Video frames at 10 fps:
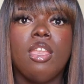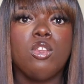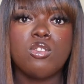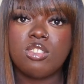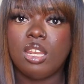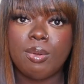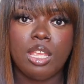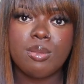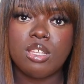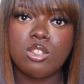You'll see it in my
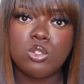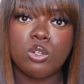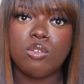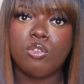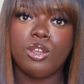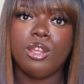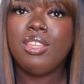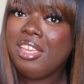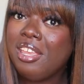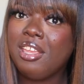Amazon storefront. And
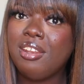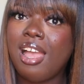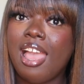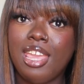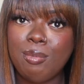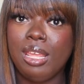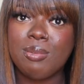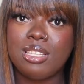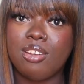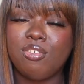I am an
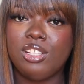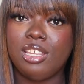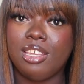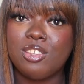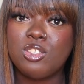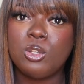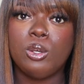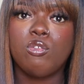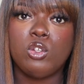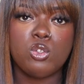Amazon affiliate. So
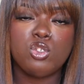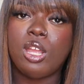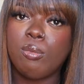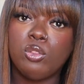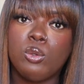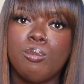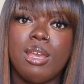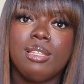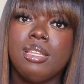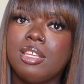if you do shop through
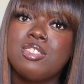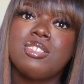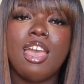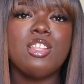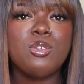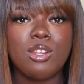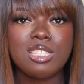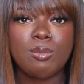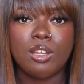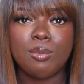my links, I do get a
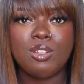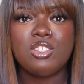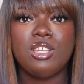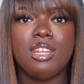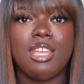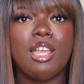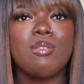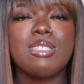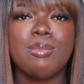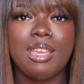small commission. It
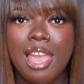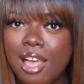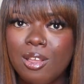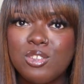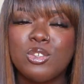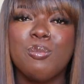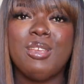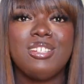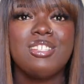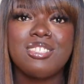helps me out
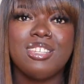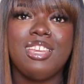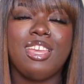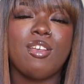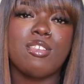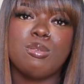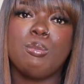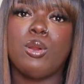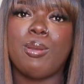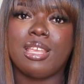tremendously. It helps me
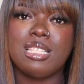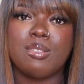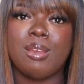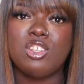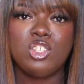pour back into my